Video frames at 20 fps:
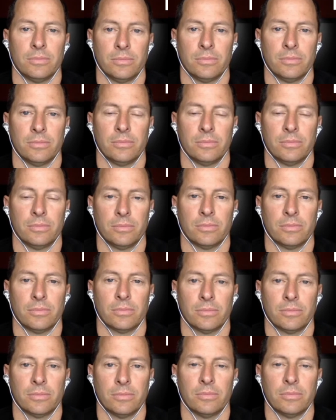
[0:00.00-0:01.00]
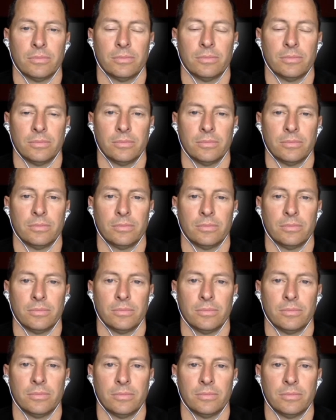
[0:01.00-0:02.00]

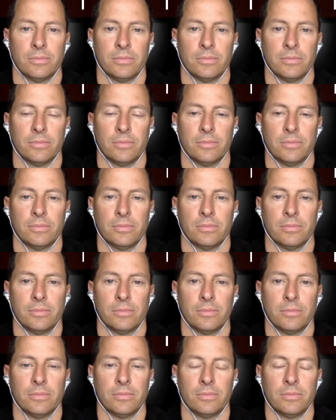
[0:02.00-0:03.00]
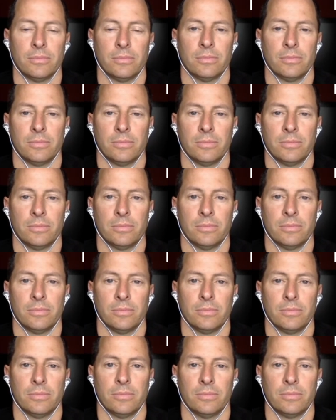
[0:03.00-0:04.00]

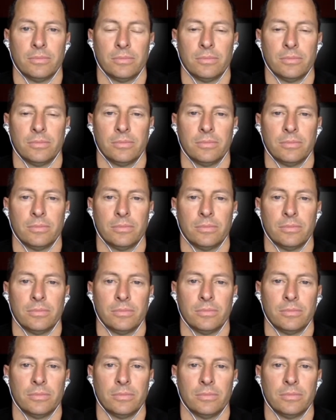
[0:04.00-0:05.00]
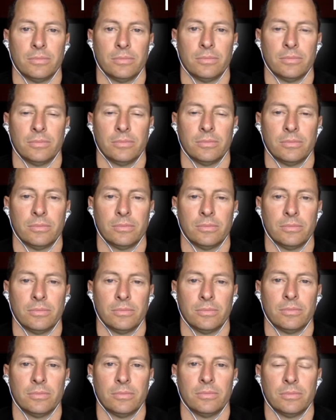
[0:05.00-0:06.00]

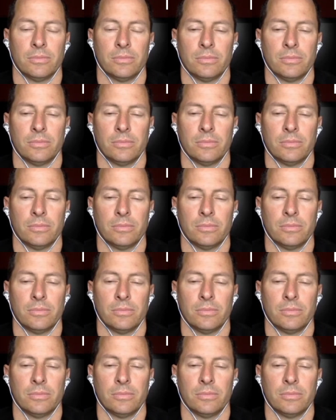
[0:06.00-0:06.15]
[no speech]